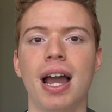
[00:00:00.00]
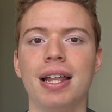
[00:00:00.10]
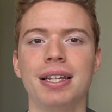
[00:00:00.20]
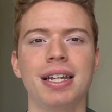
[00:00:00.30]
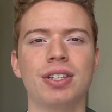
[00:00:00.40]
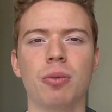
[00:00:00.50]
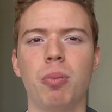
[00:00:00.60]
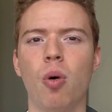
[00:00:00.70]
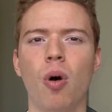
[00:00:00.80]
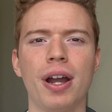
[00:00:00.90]
I think he has a
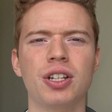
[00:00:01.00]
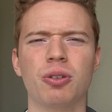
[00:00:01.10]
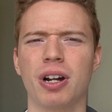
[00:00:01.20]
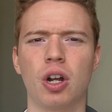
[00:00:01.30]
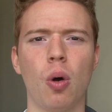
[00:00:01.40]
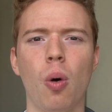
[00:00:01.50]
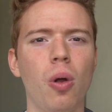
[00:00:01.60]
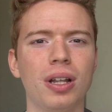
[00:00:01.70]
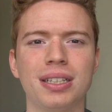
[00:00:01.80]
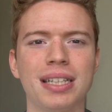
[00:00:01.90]
point or a
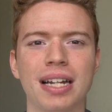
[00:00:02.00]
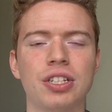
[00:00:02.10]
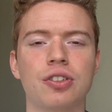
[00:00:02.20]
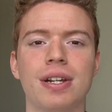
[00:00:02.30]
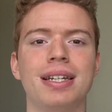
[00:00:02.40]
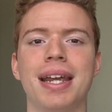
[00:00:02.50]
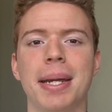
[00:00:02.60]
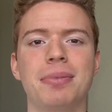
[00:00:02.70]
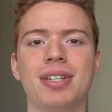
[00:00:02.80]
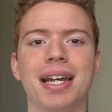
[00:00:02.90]
goal in 10 straight
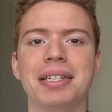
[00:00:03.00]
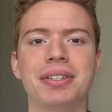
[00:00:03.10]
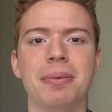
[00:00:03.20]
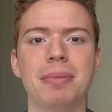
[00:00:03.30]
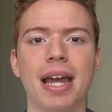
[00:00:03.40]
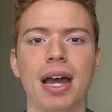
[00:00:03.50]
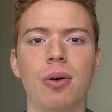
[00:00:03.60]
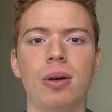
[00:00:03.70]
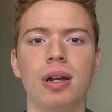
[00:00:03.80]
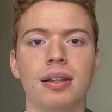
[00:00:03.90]
games against them
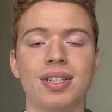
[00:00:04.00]
now.